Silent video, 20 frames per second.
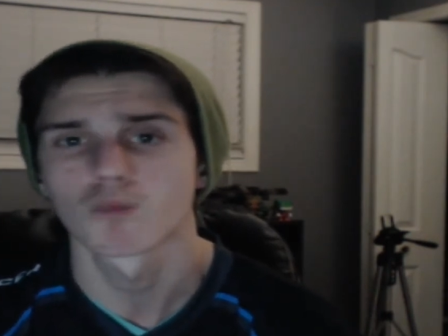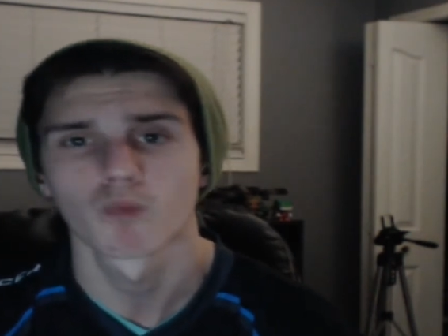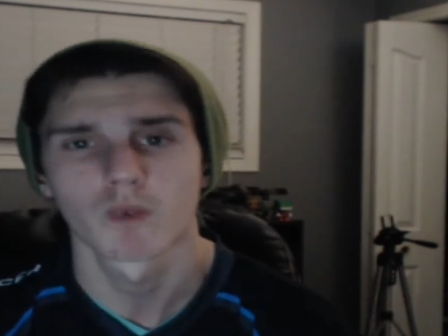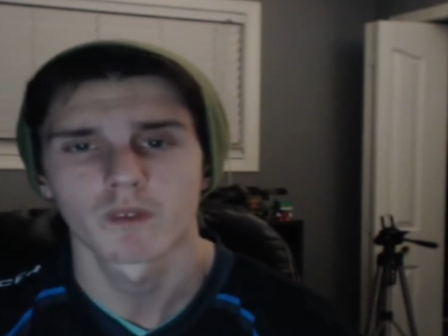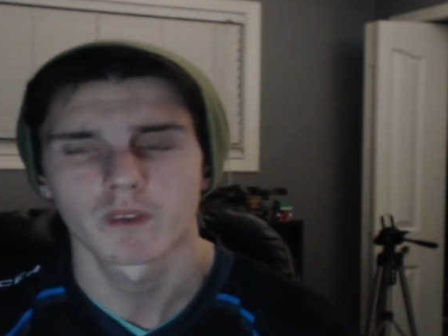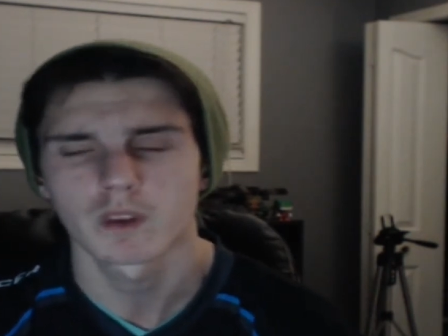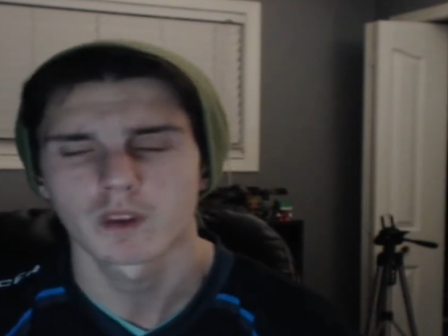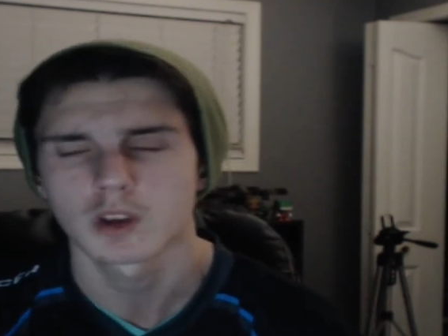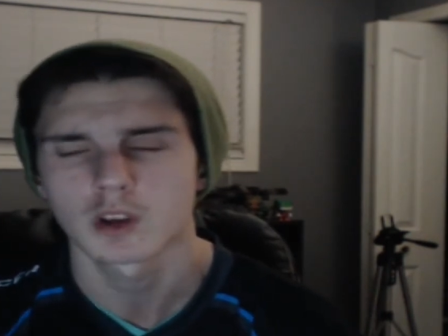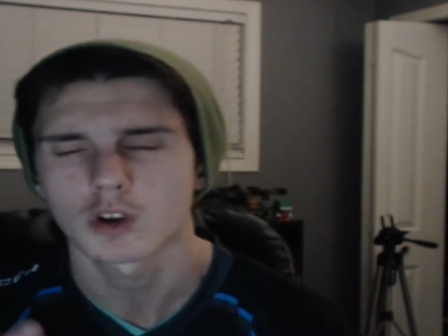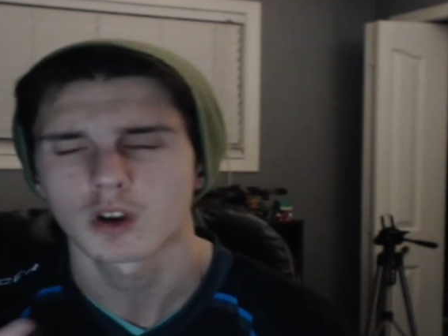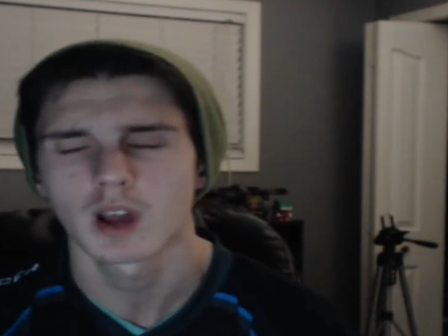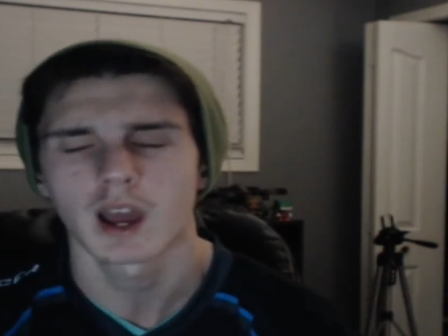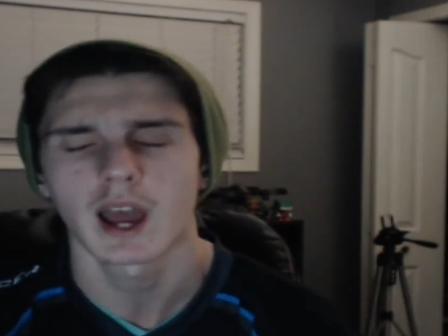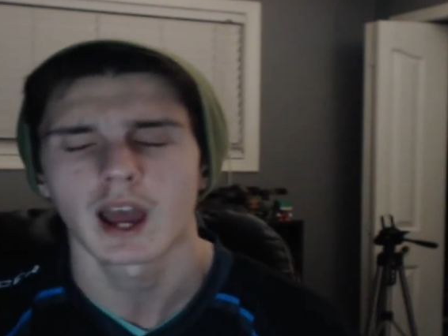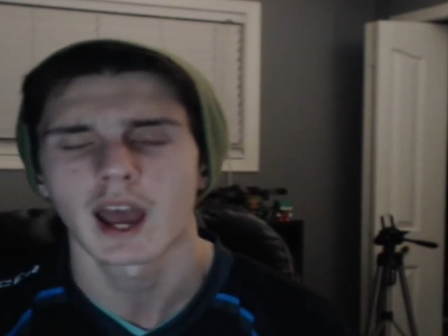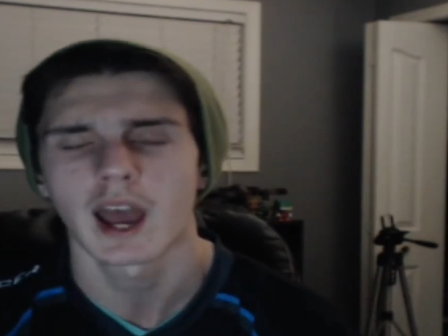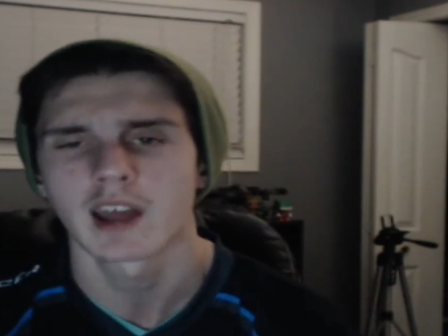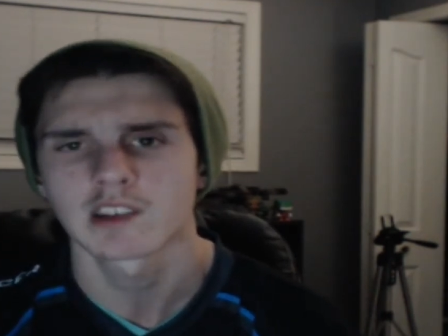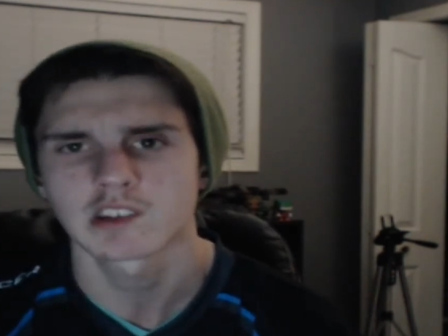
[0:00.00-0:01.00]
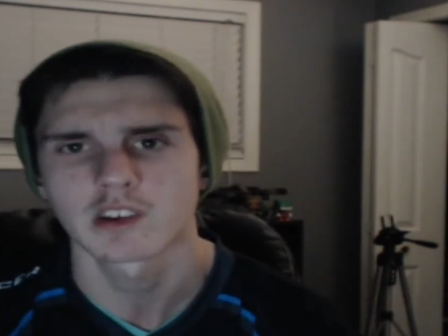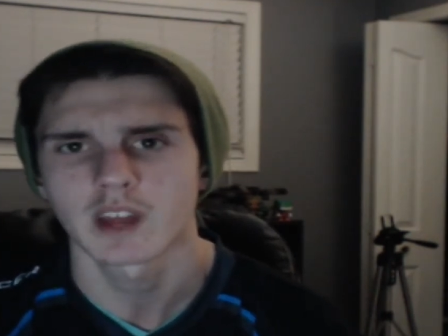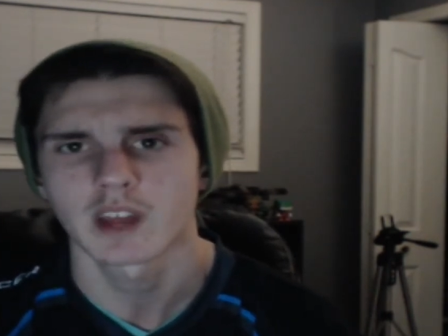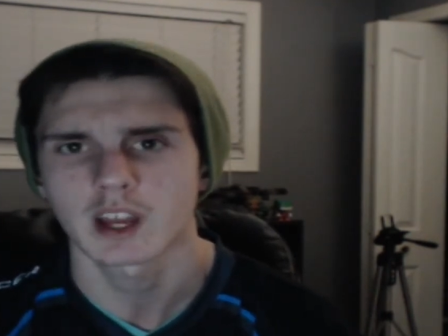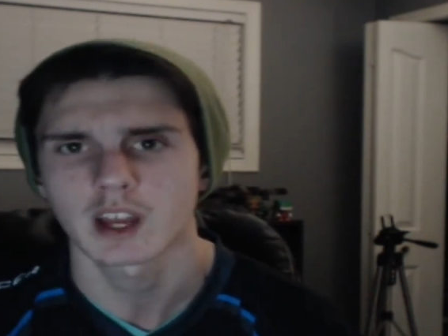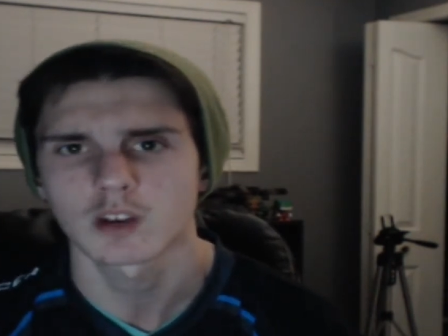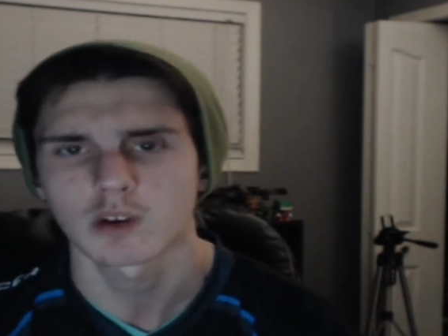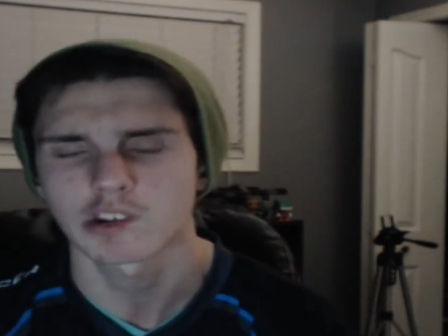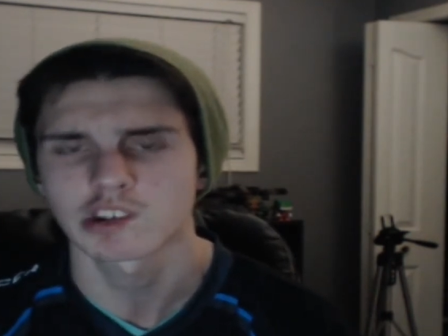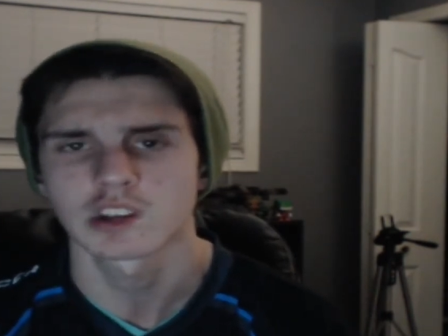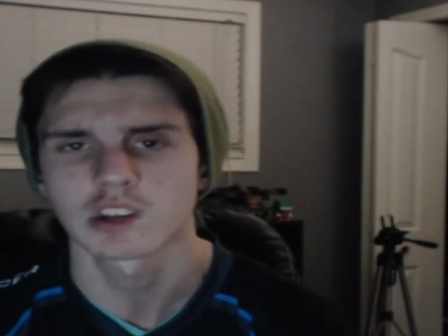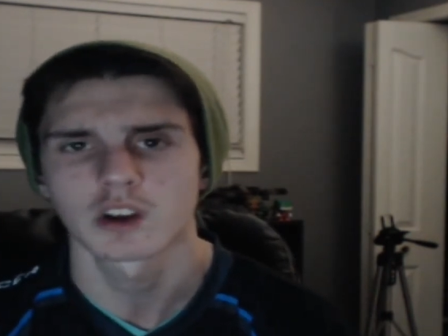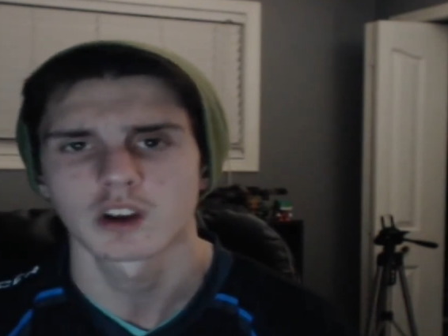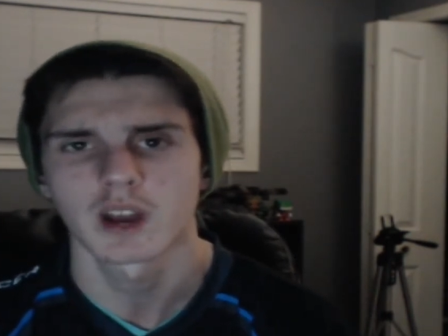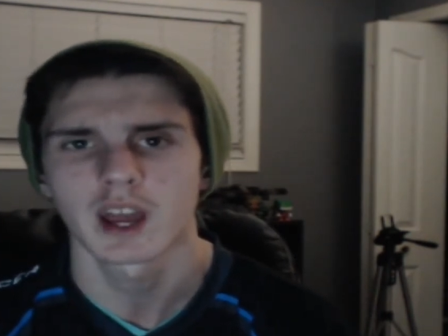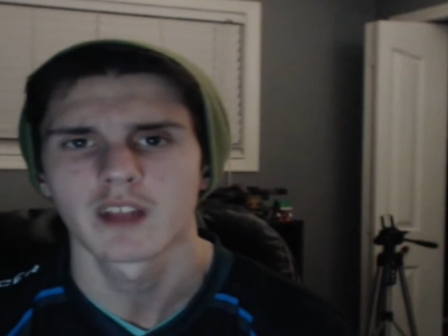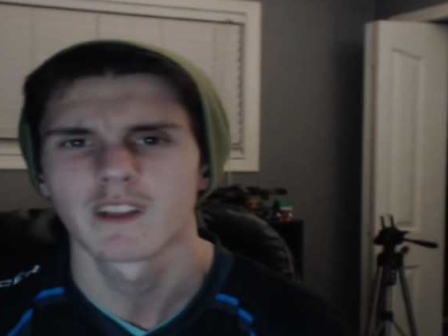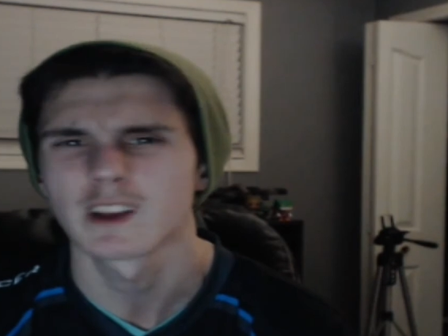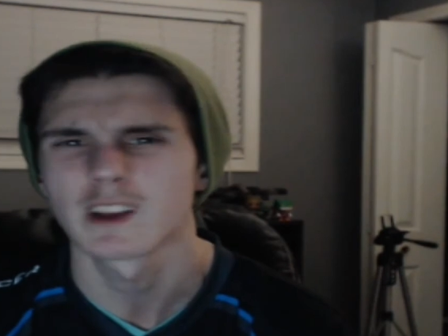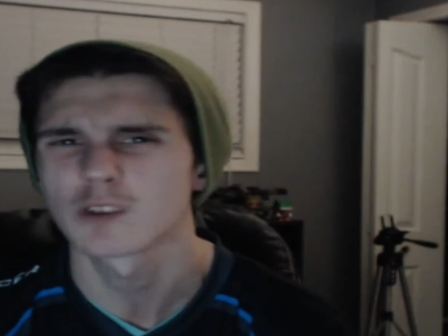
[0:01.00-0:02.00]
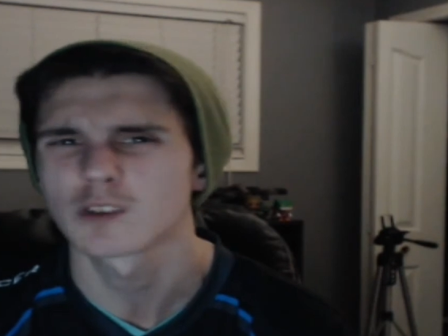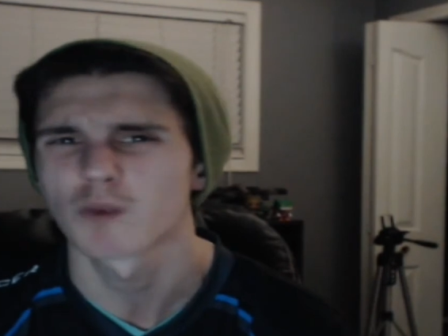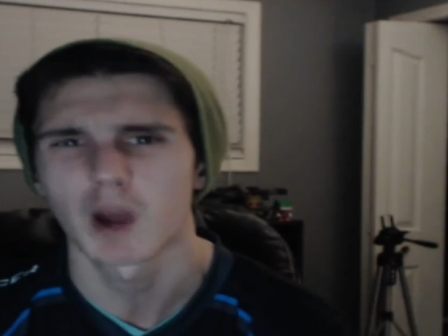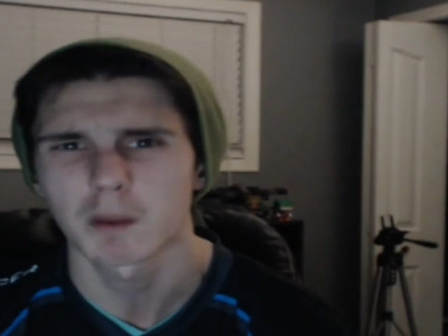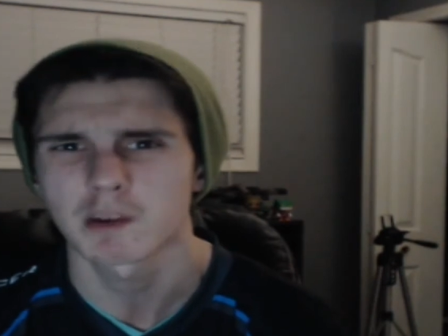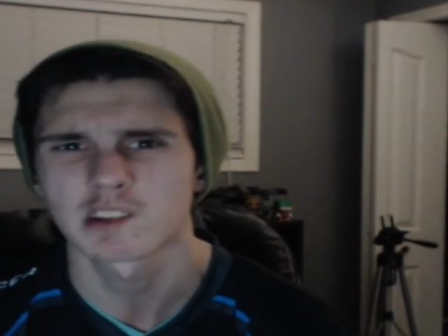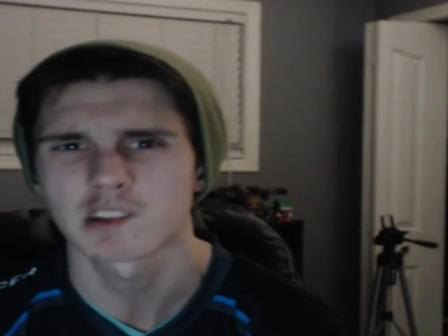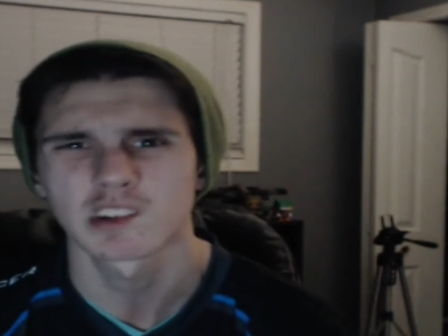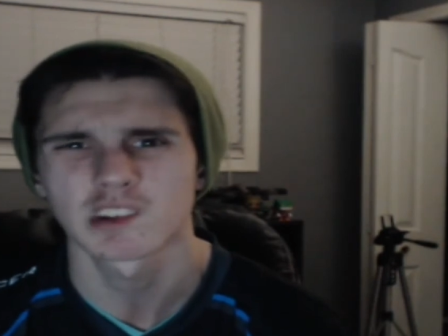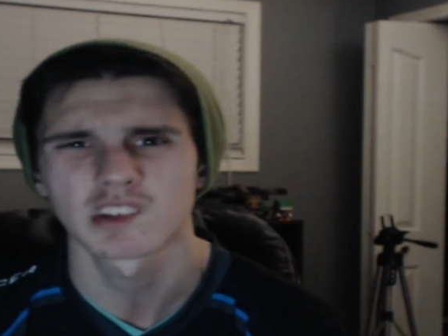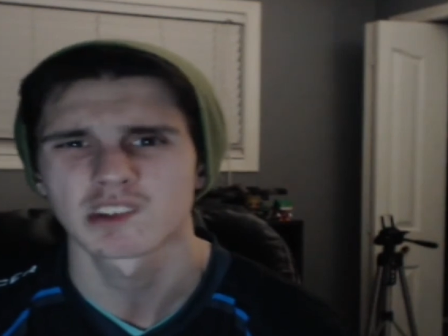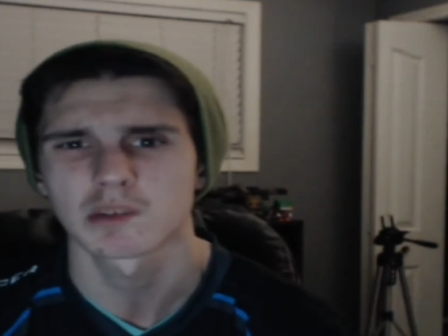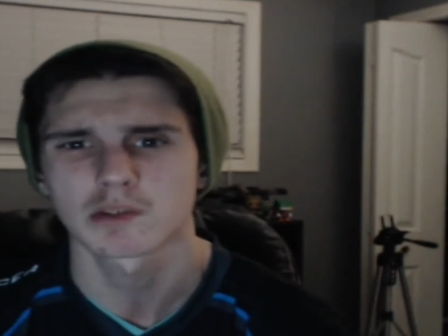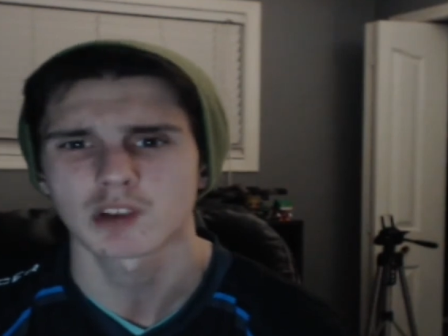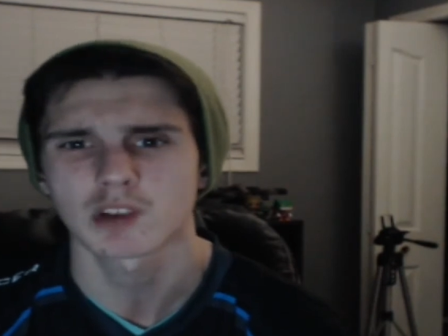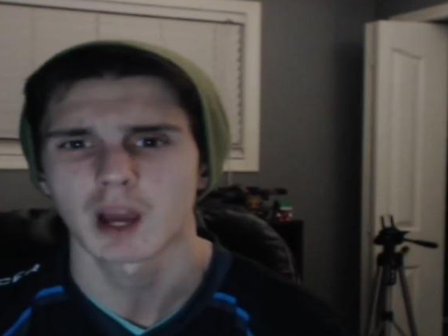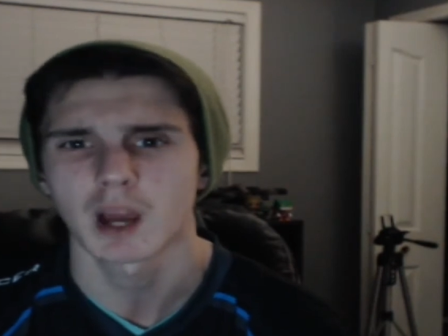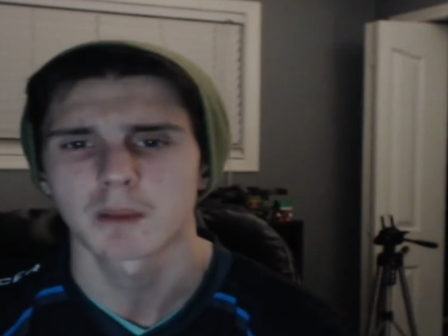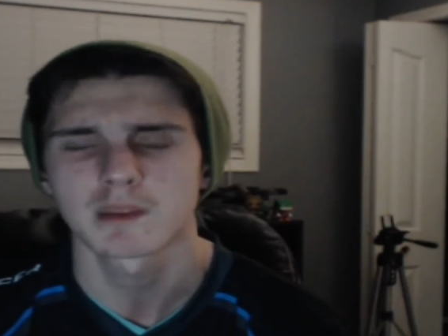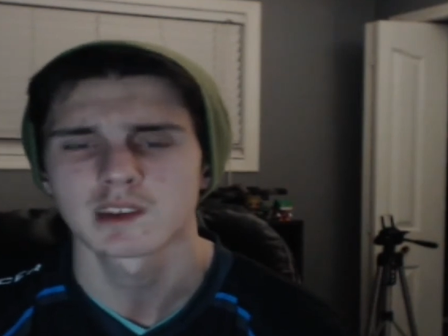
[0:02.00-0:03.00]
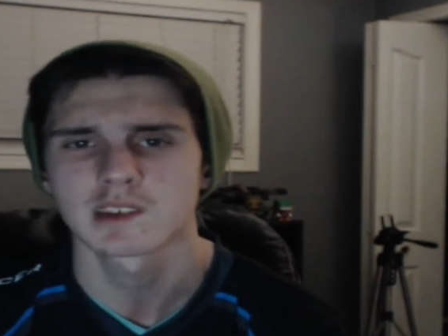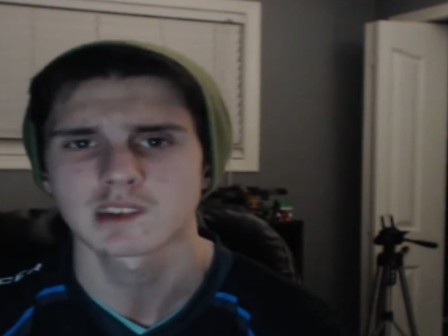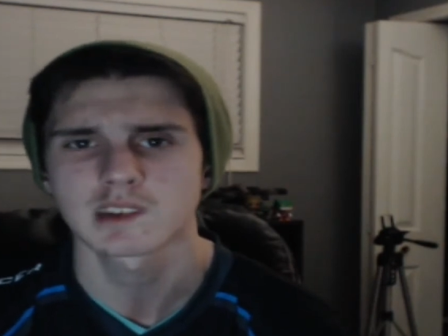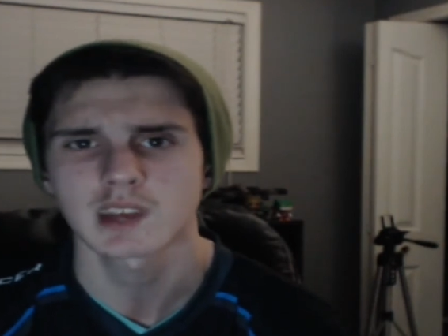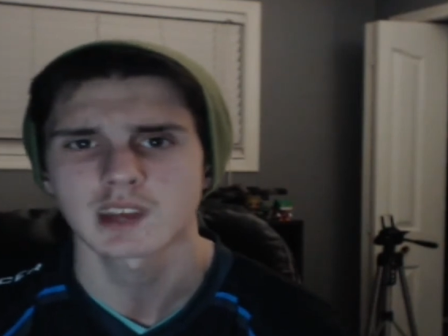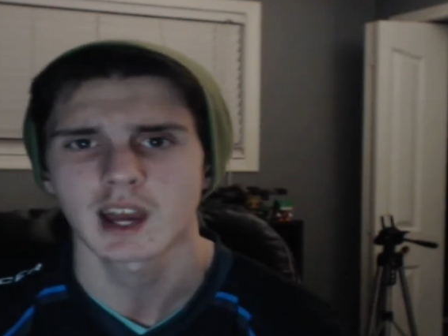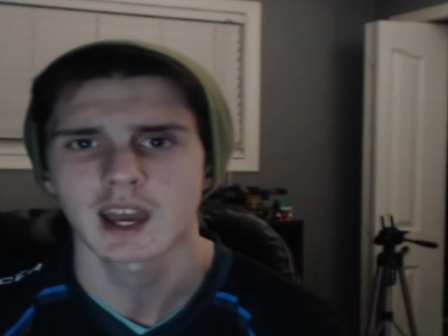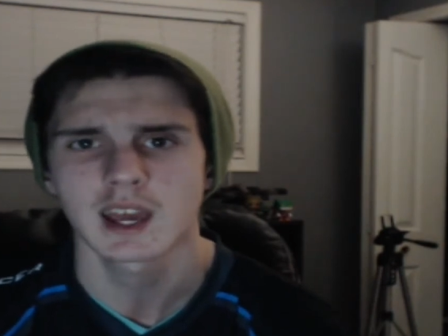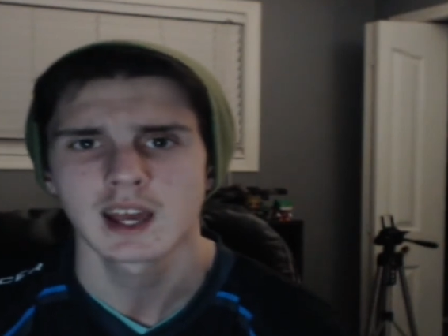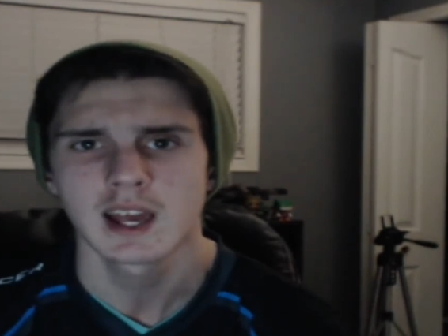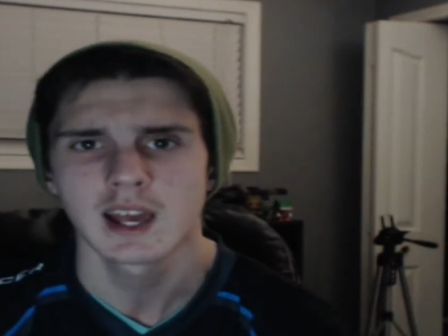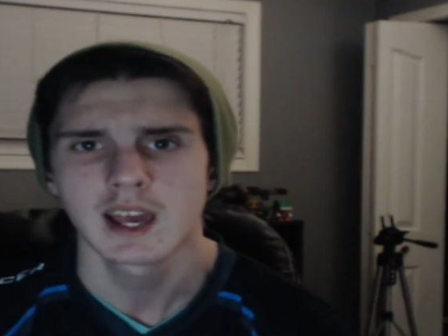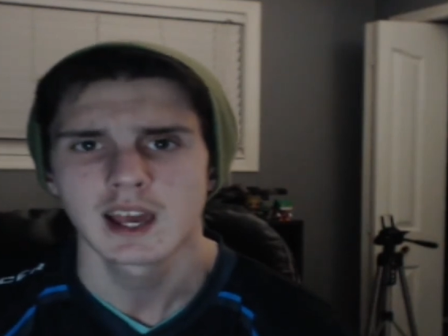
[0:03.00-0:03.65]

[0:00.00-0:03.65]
you're gonna answer that question in your head, like, why am I still subscribed to this guy?